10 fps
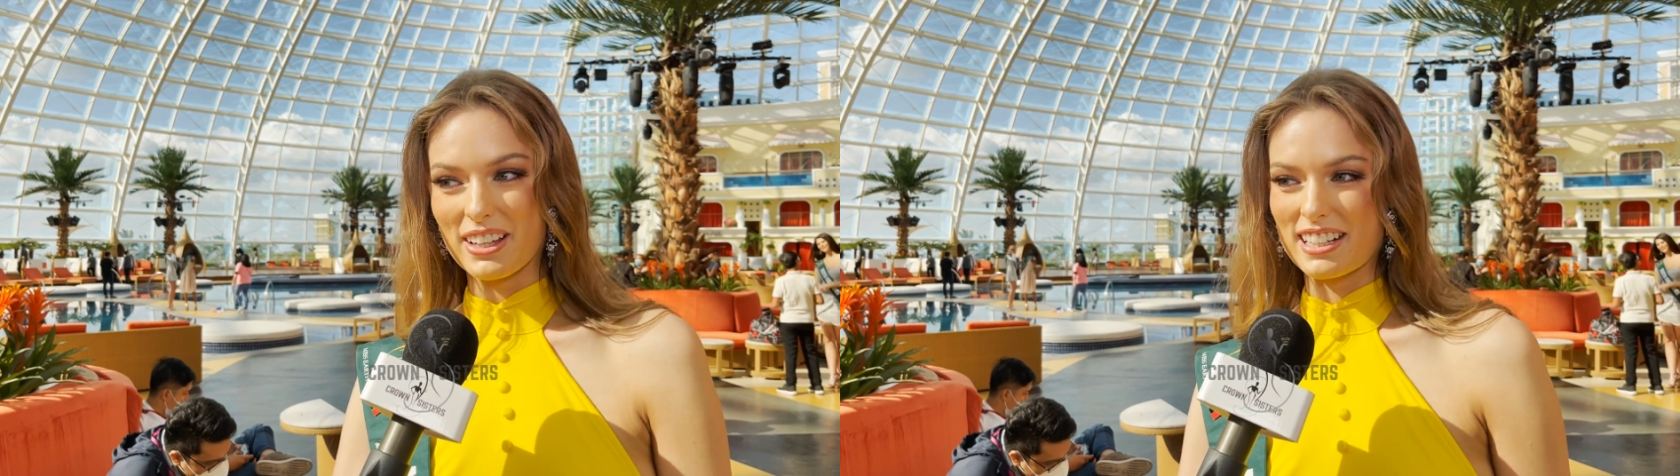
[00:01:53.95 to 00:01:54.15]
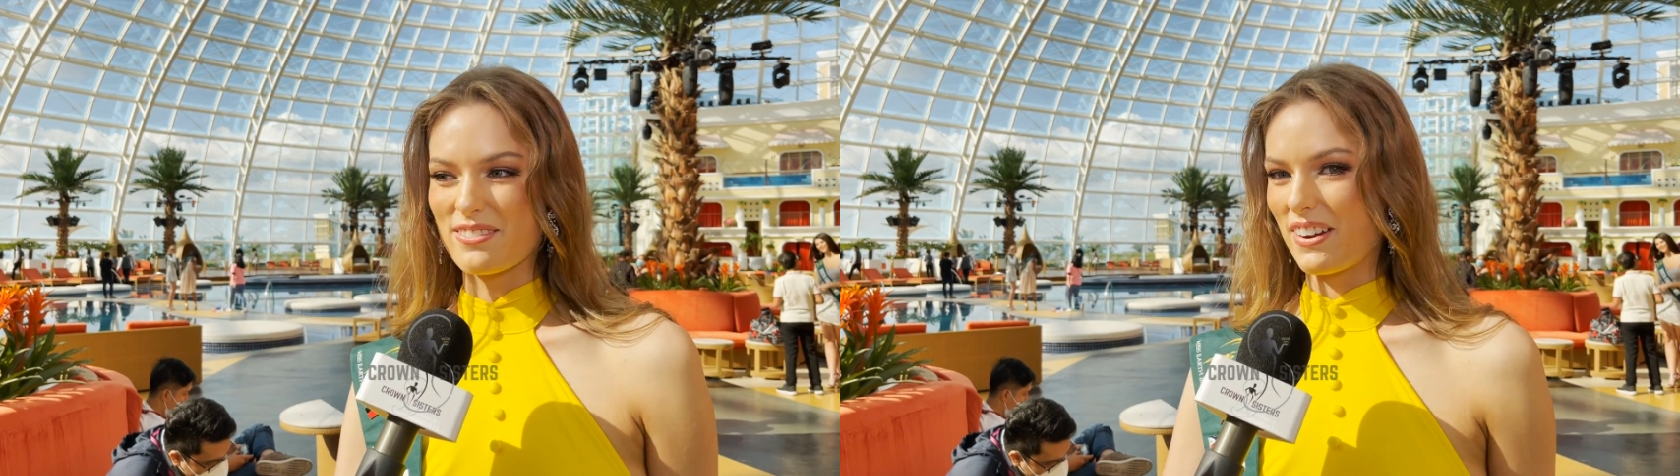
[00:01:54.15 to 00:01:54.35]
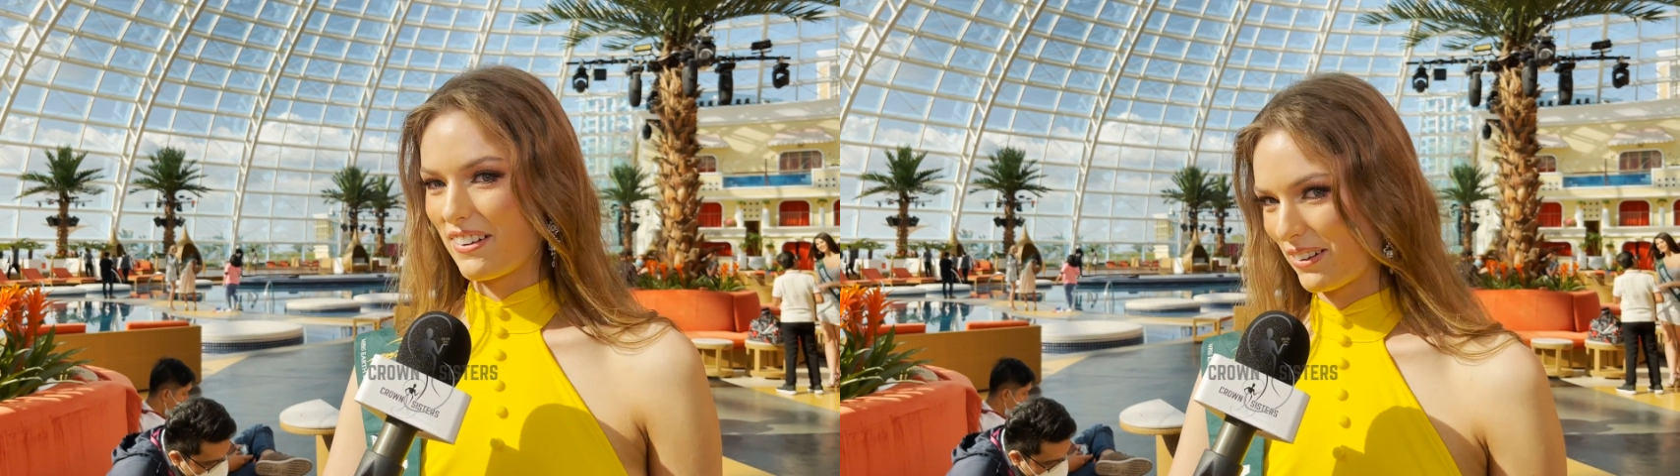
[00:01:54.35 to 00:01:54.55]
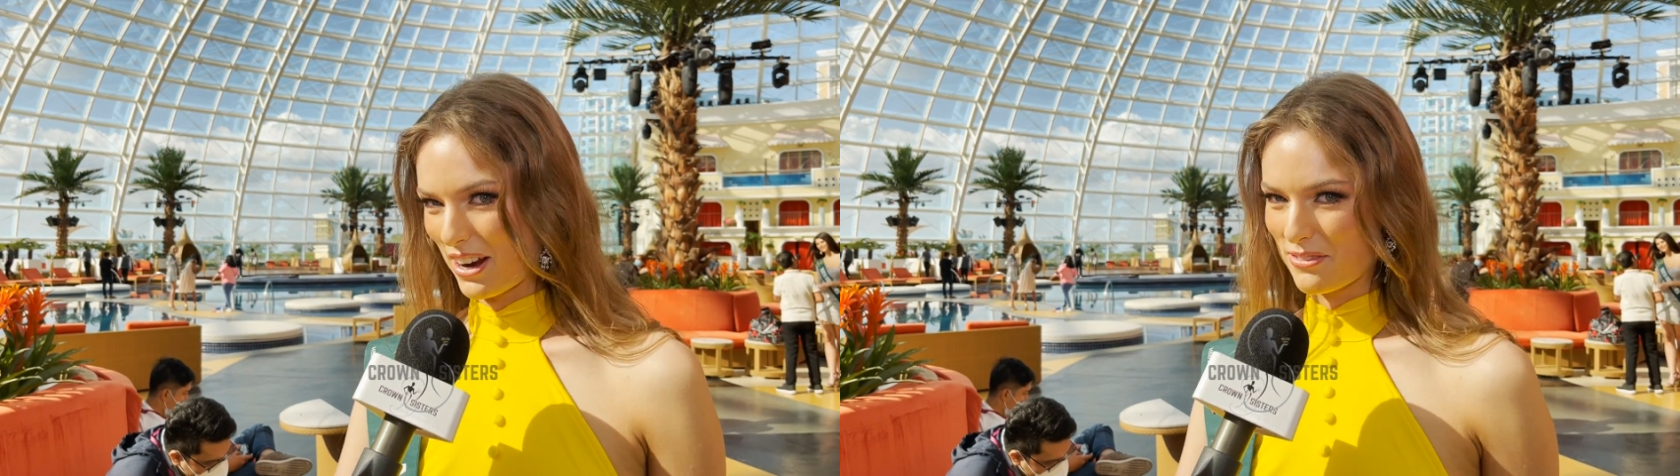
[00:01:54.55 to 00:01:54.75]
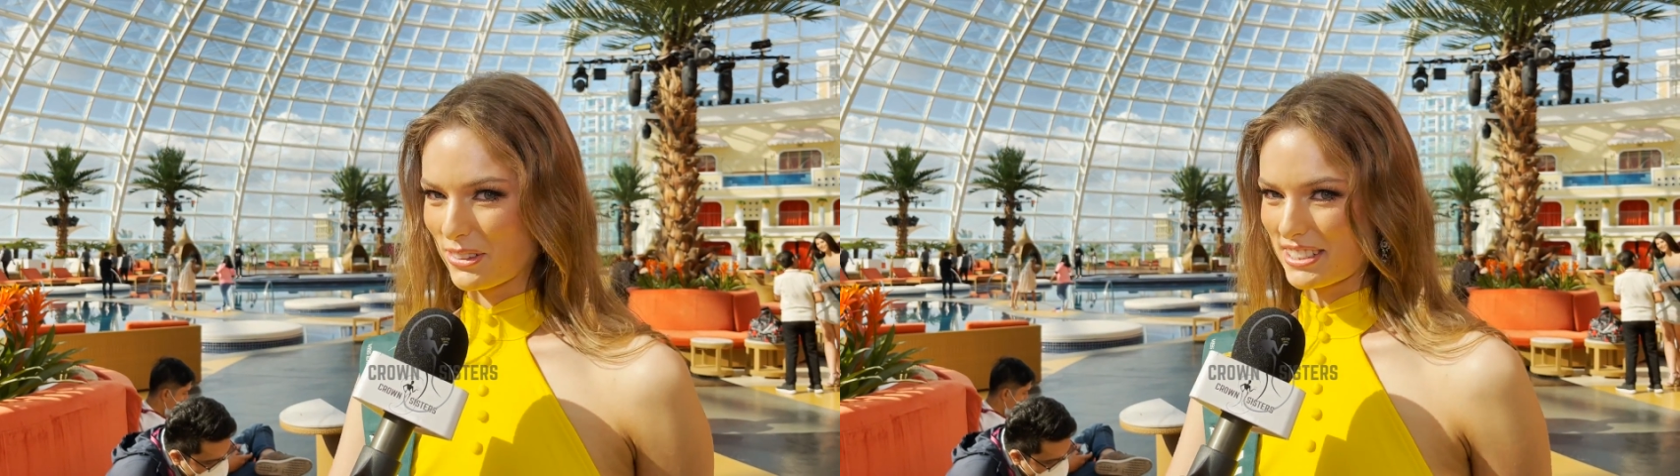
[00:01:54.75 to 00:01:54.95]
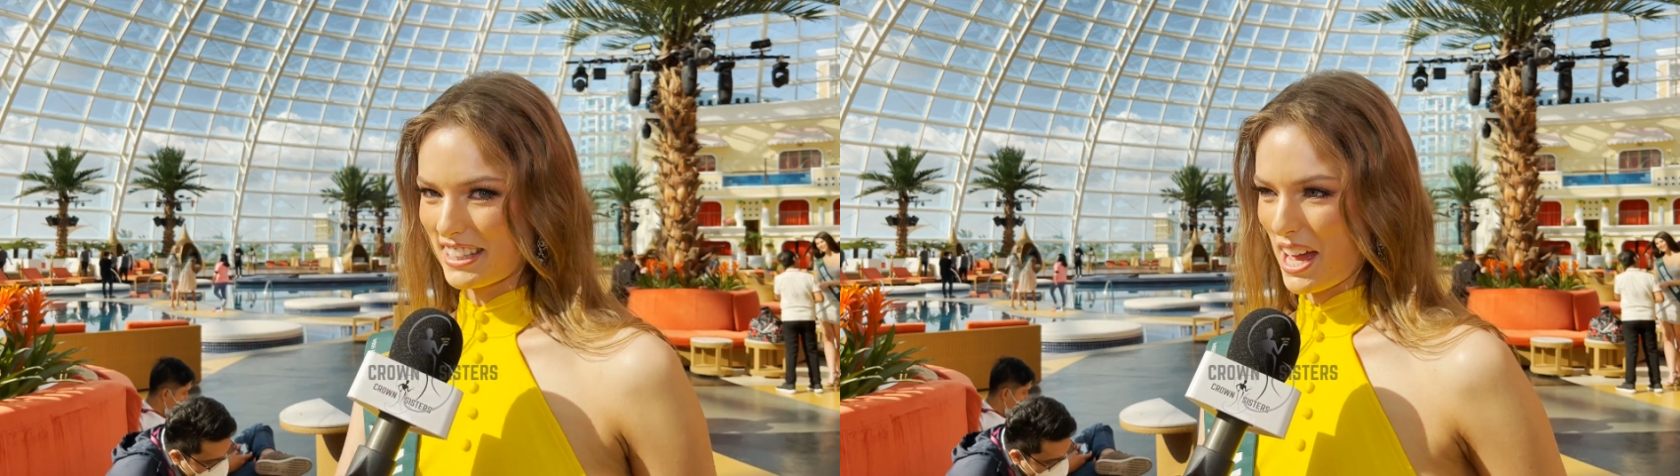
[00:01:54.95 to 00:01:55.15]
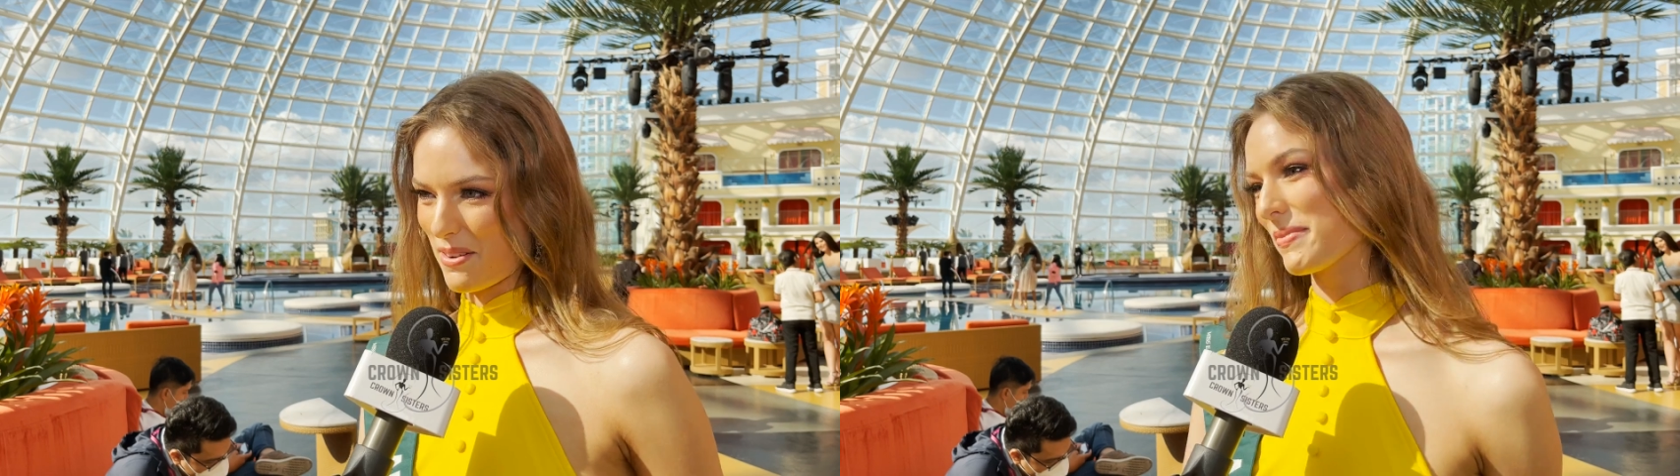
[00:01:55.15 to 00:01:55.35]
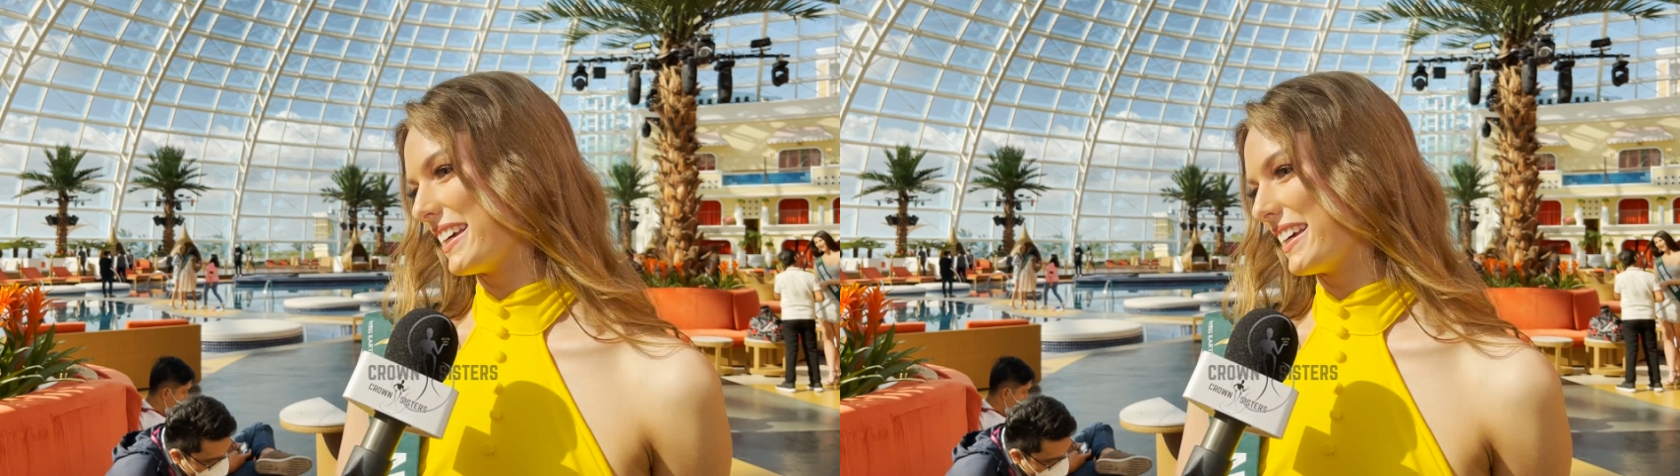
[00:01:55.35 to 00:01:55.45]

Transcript: and I'm very grateful to them.